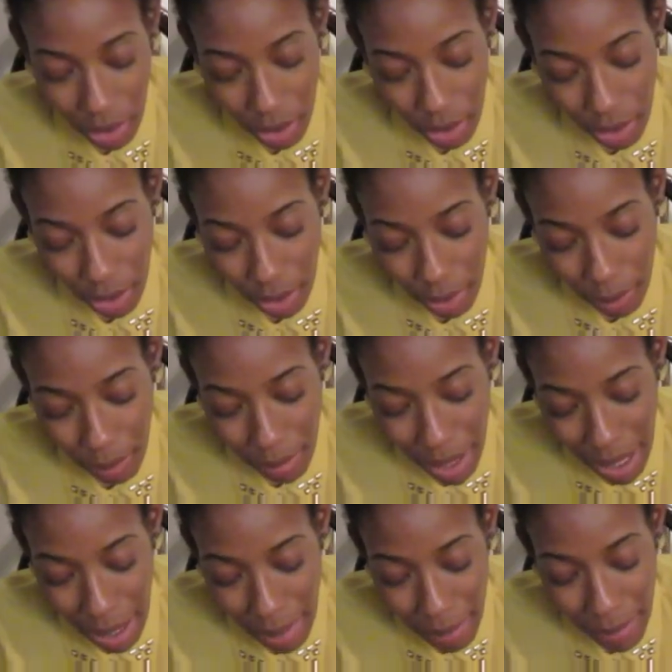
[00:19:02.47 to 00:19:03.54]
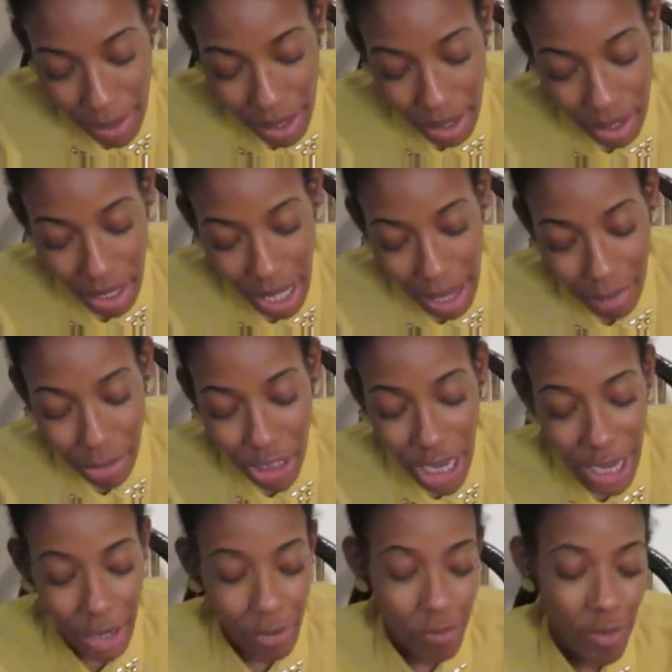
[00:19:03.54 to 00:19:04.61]
Oh, mama. I'm
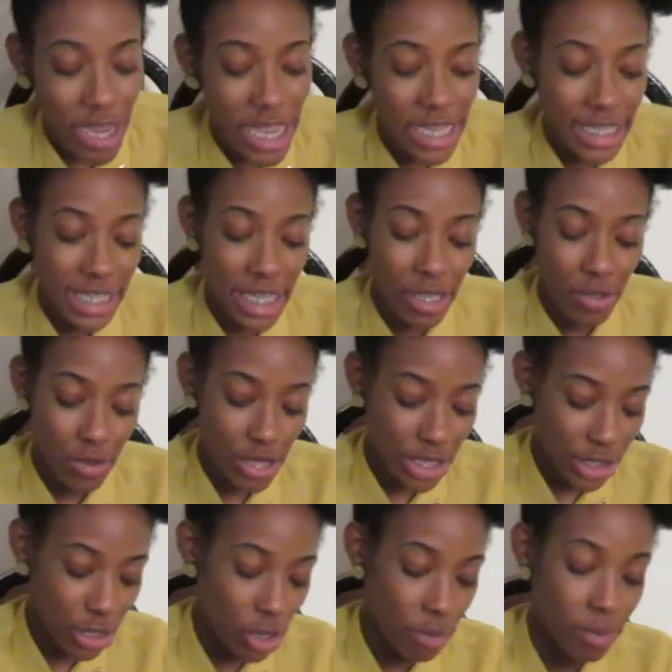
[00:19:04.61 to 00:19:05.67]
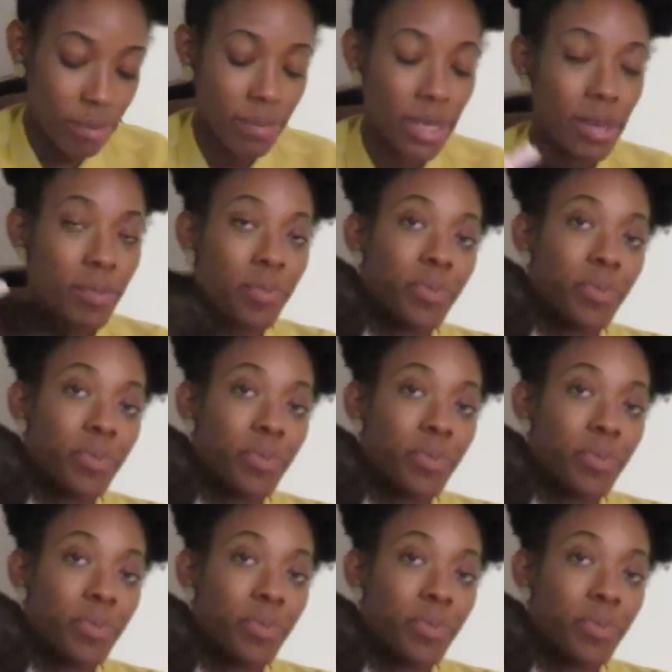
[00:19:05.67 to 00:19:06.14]
trying to rest and you disturbing me.